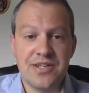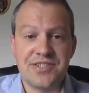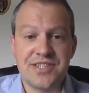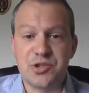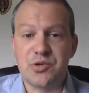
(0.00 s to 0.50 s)

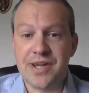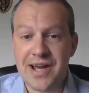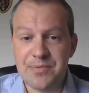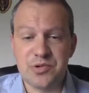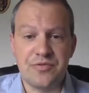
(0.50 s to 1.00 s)
Cisco
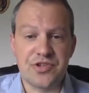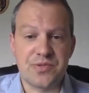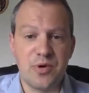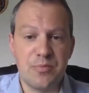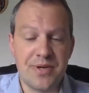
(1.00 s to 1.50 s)
Capital for
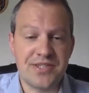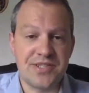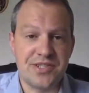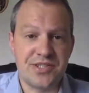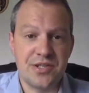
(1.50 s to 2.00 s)
Small
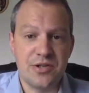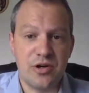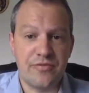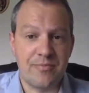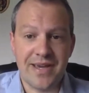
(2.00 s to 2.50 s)
Business
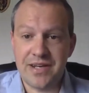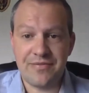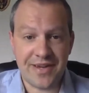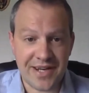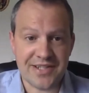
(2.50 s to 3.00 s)
offer many
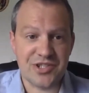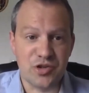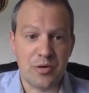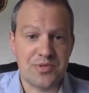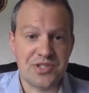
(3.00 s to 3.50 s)

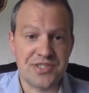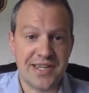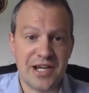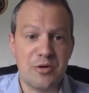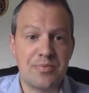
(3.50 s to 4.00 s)
financing options
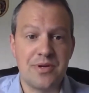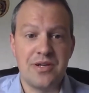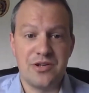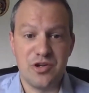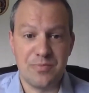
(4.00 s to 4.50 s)
to help
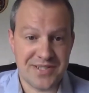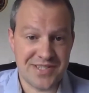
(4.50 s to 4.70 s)
your